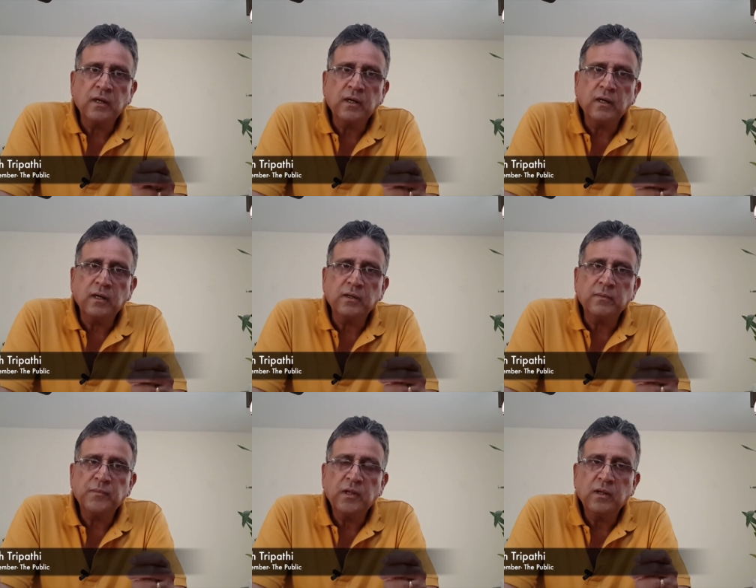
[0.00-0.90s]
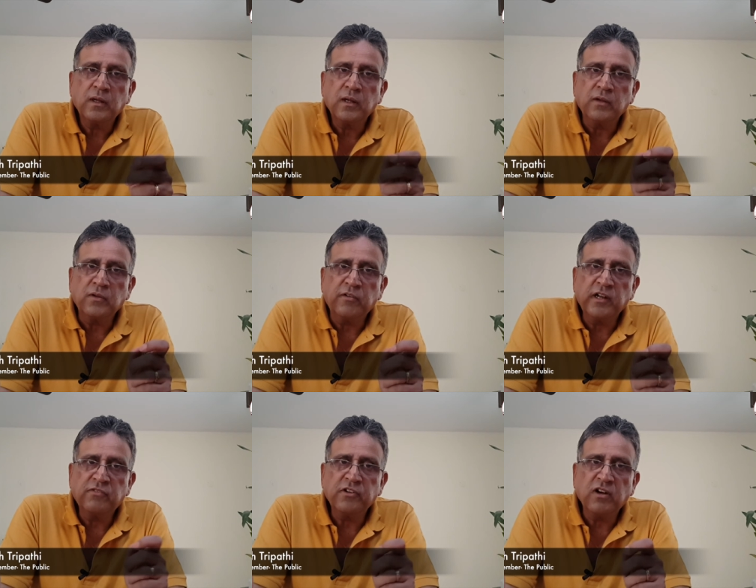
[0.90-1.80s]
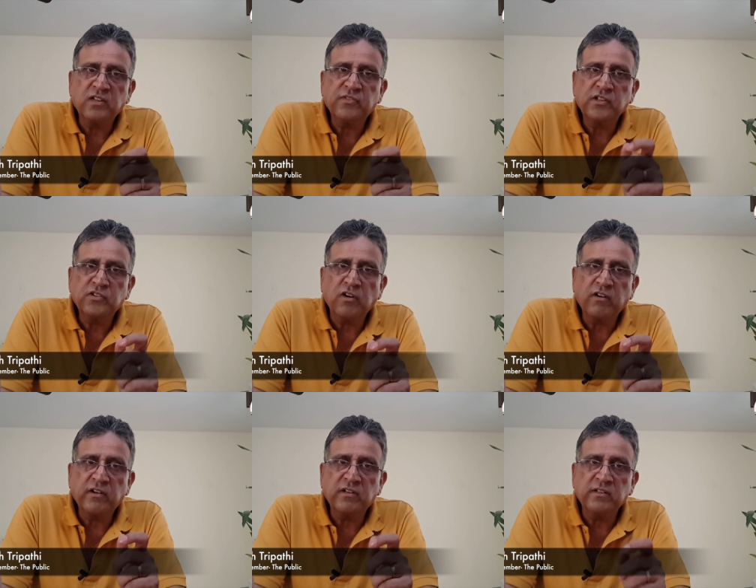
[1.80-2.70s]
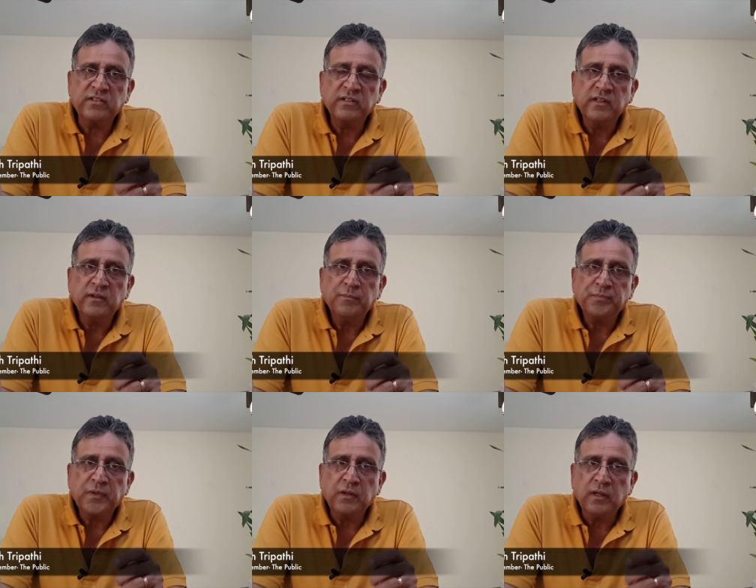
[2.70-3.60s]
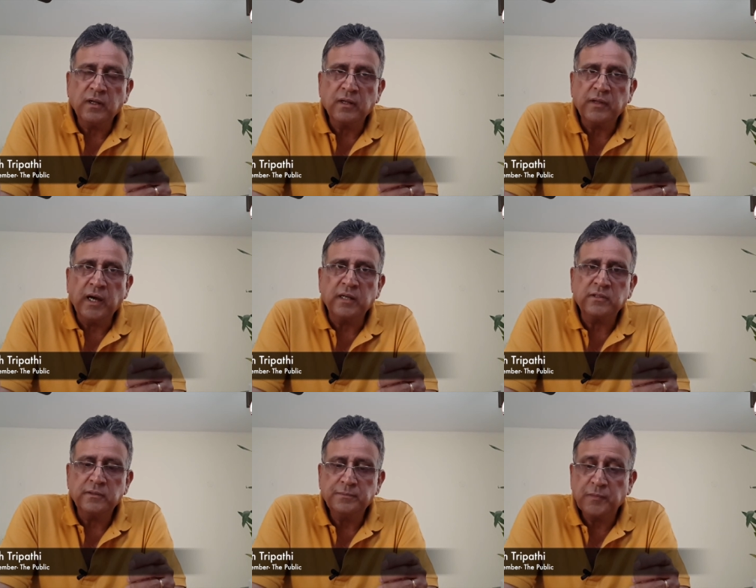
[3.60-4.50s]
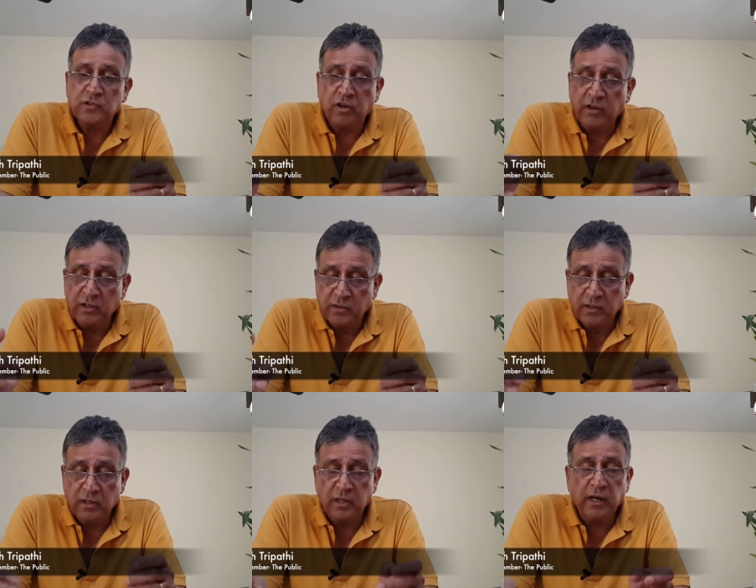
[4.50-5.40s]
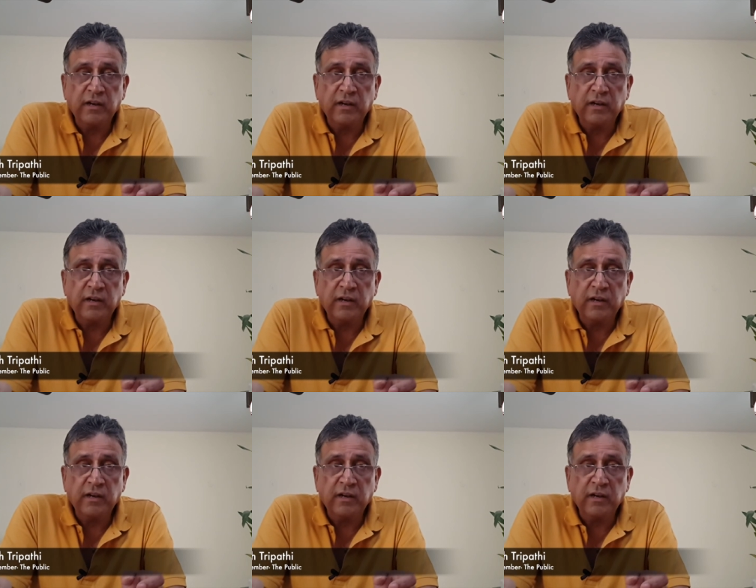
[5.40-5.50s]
uh, with the Greek philosopher Socrates uh, that, uh, sorry, uh,